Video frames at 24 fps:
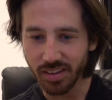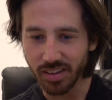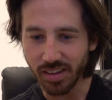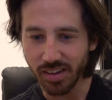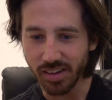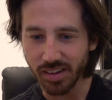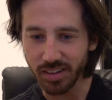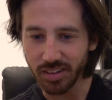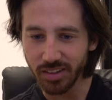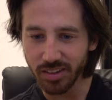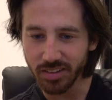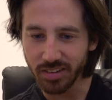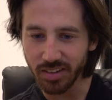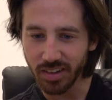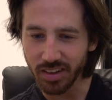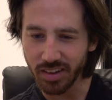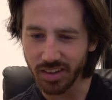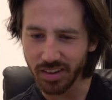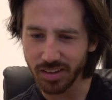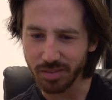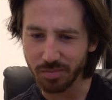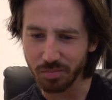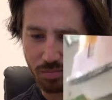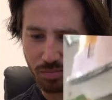Uh, it looks like
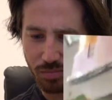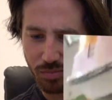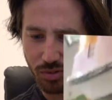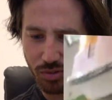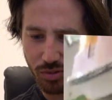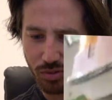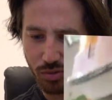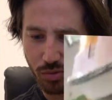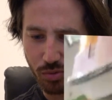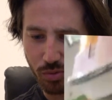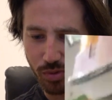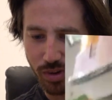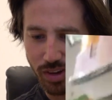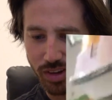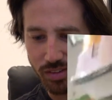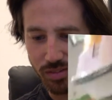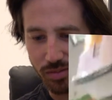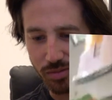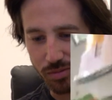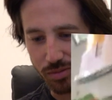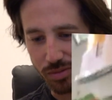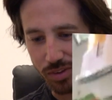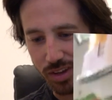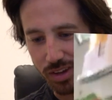a twin
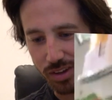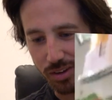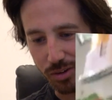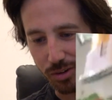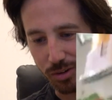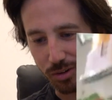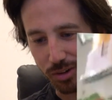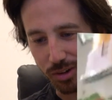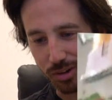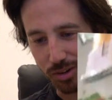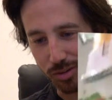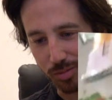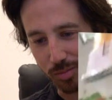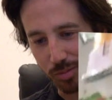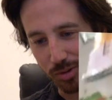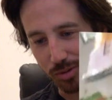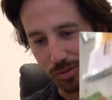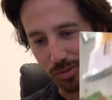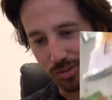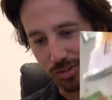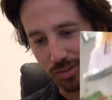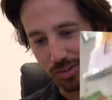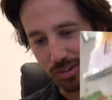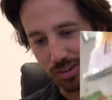V-hole
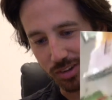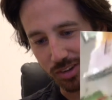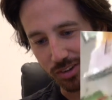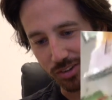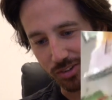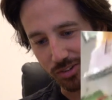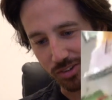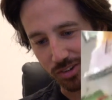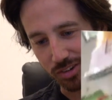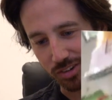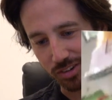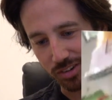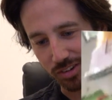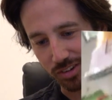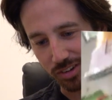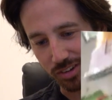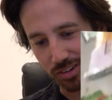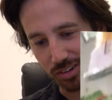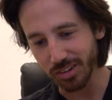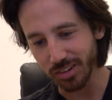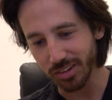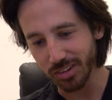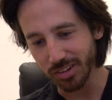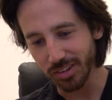almost.
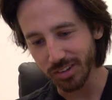Interesting.